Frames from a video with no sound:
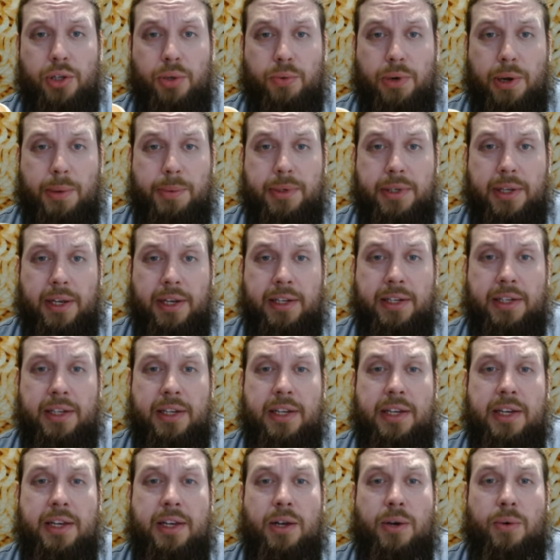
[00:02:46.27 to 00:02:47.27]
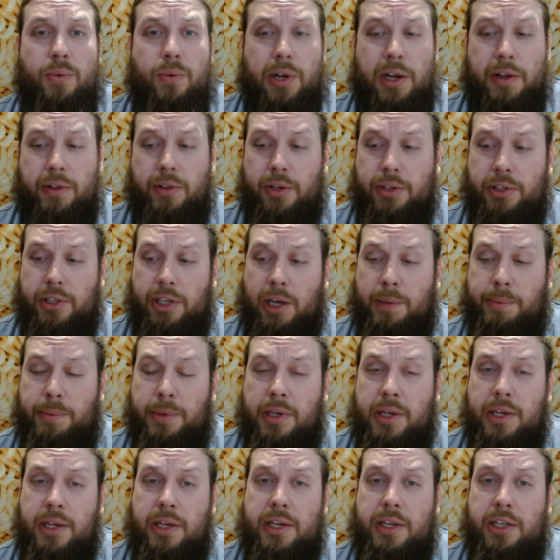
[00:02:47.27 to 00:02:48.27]
According to the website, what I
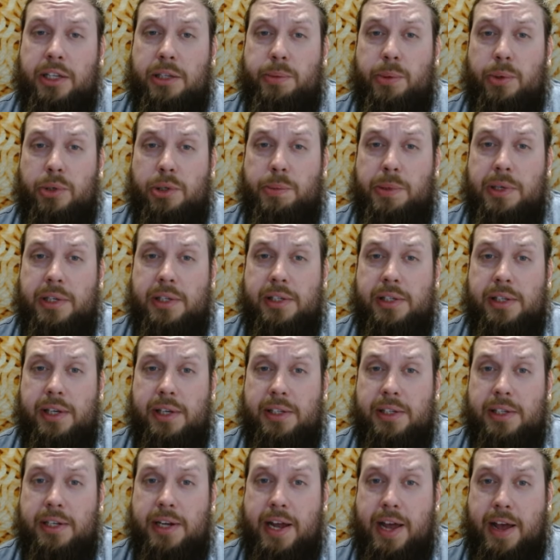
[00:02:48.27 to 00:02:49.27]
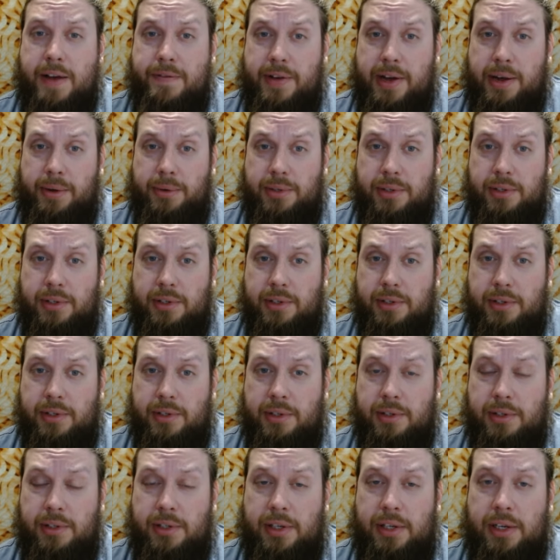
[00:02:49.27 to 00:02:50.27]
looked up, it's supposed to be six and a half
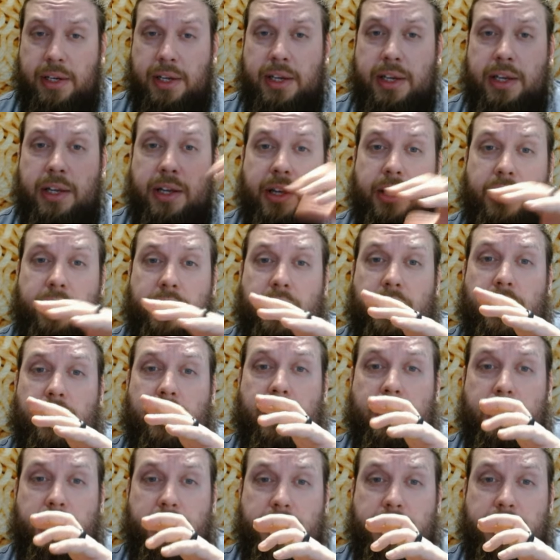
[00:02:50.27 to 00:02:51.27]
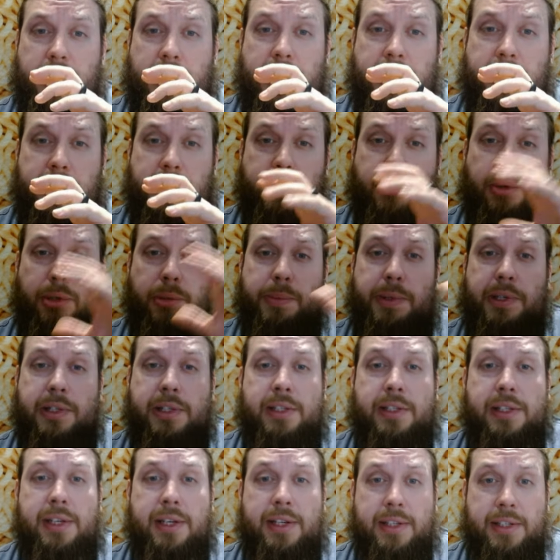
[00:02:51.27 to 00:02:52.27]
ounces. The large side is
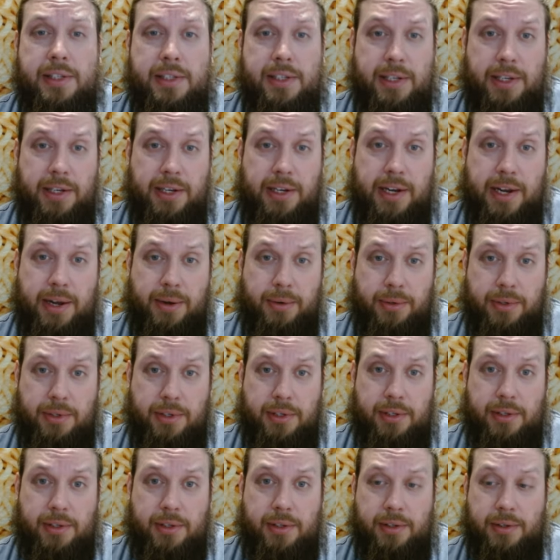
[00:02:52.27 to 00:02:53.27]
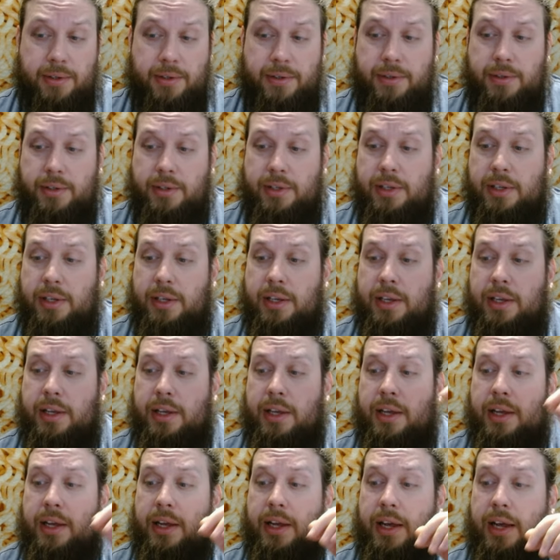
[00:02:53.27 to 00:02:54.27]
supposed to be 16 ounces,
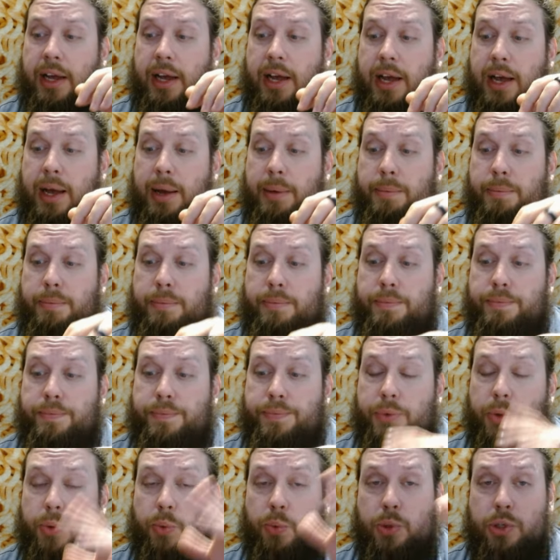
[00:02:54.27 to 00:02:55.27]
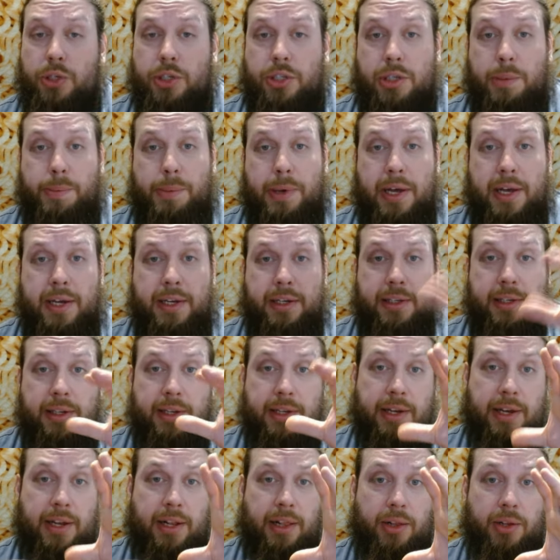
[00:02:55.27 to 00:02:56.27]
um, which is a
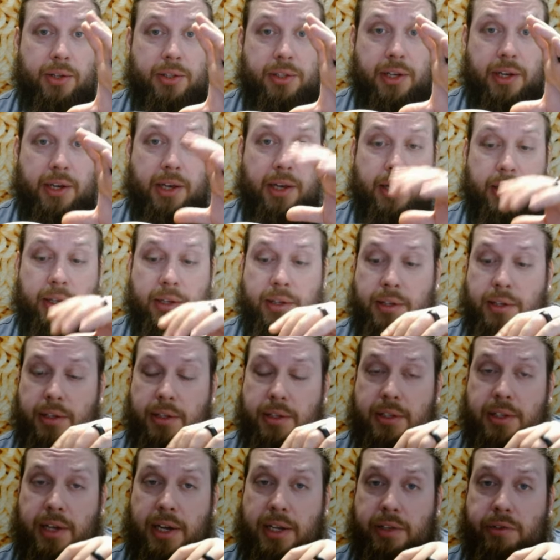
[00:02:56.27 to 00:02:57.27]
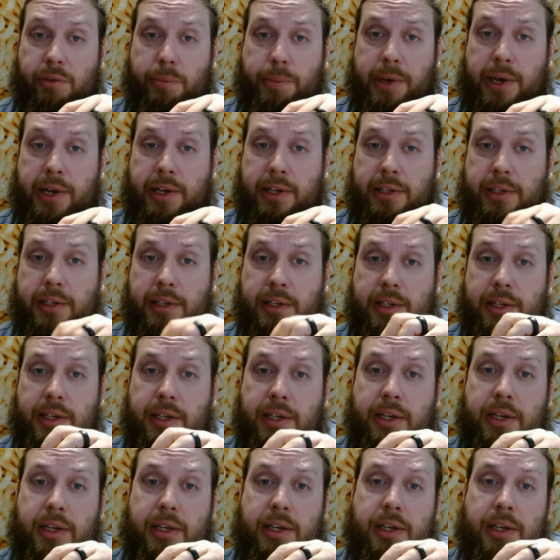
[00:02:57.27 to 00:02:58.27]
pint. Kind of looks like a size of a
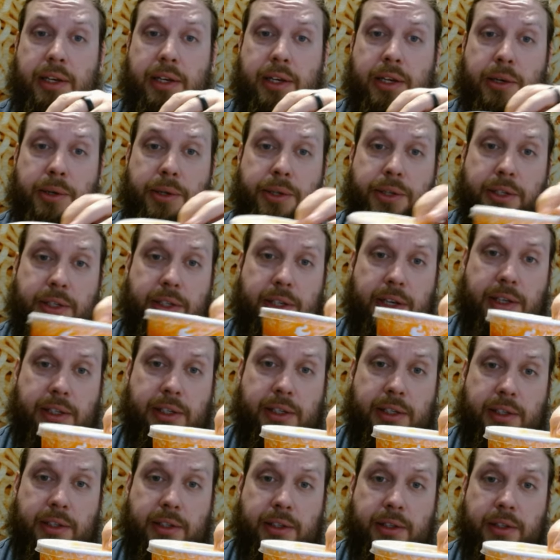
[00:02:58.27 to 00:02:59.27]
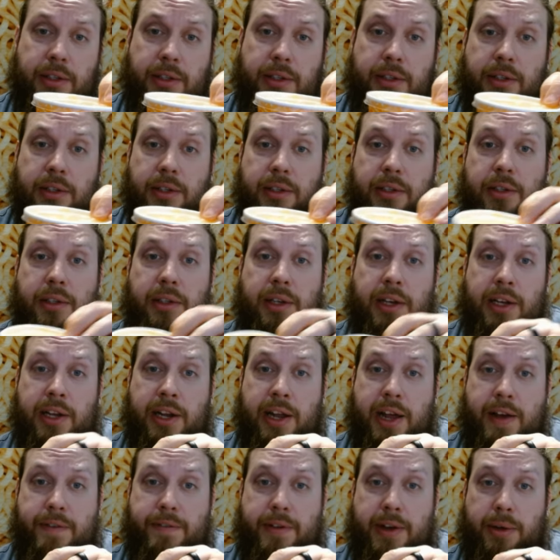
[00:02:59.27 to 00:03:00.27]
pint. Six
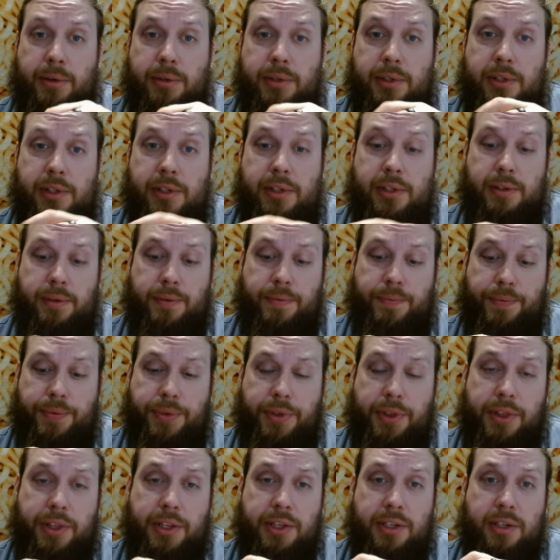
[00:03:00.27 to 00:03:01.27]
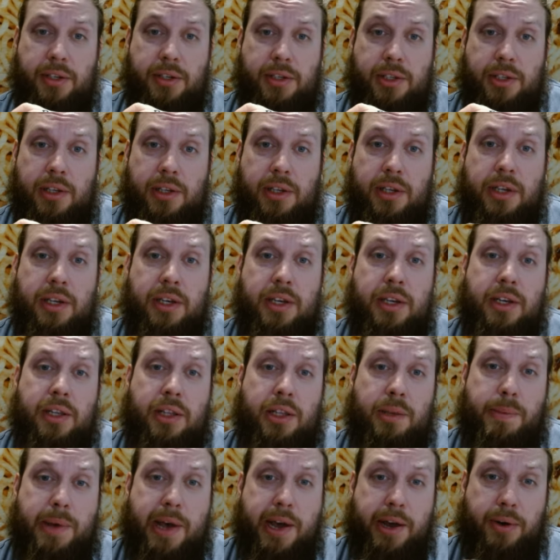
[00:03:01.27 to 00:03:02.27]
and a half ounces. This is
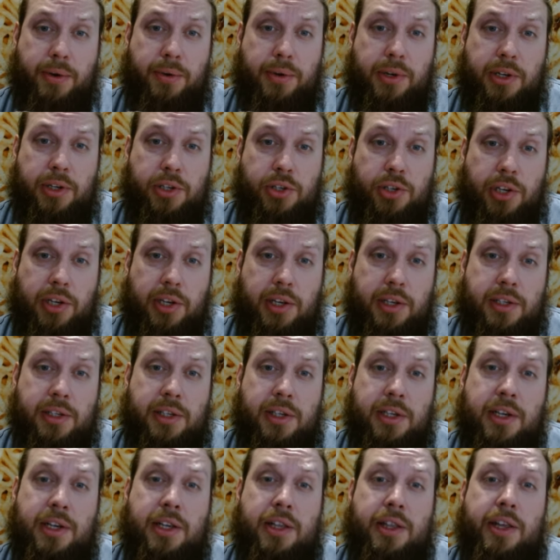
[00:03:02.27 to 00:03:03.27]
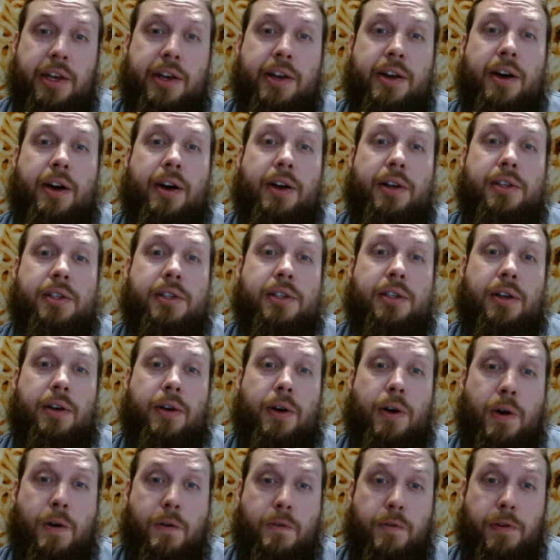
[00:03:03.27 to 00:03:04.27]
the macaroni and cheese that
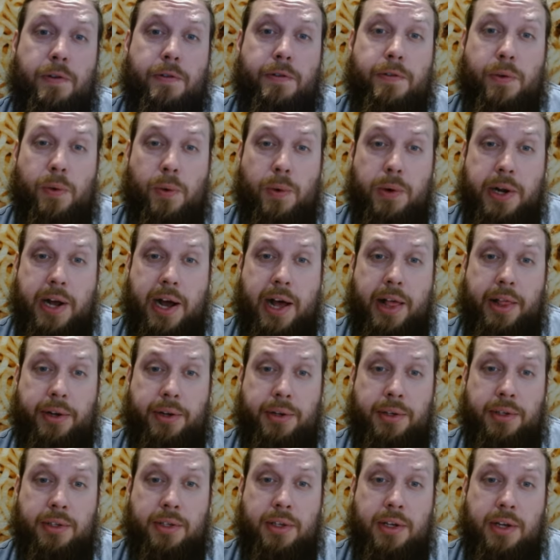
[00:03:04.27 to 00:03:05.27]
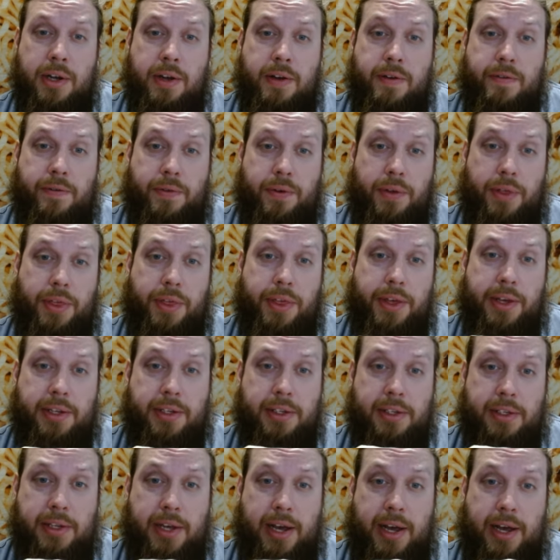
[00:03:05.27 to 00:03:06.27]
costs over four dollars for
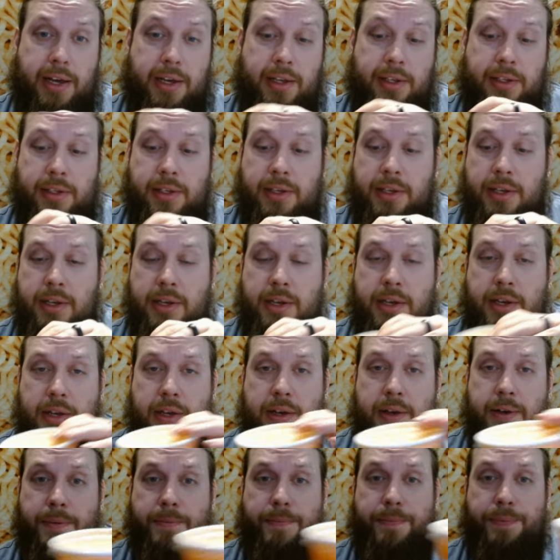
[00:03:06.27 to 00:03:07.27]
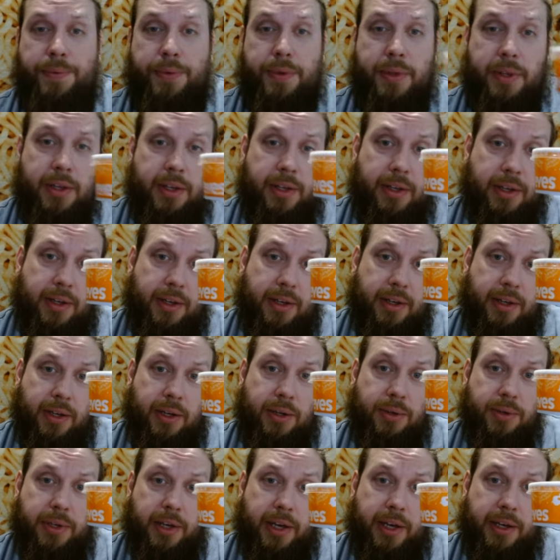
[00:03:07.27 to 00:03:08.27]
this size.
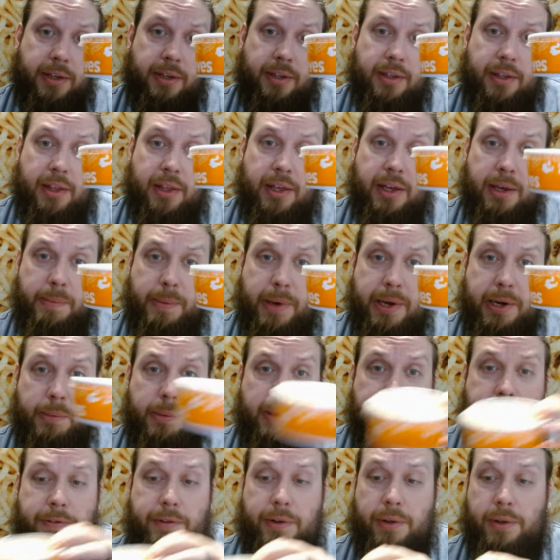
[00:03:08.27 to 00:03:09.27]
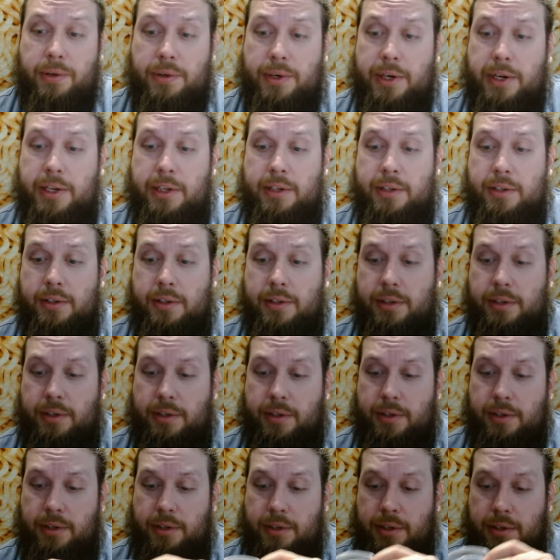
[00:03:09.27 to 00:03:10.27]
Okay, it better be full, right?
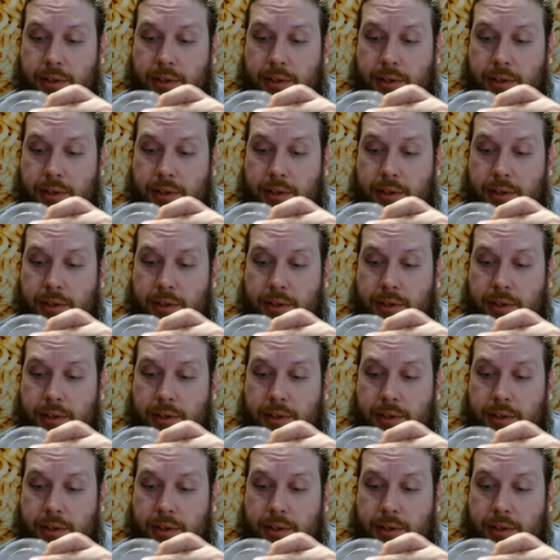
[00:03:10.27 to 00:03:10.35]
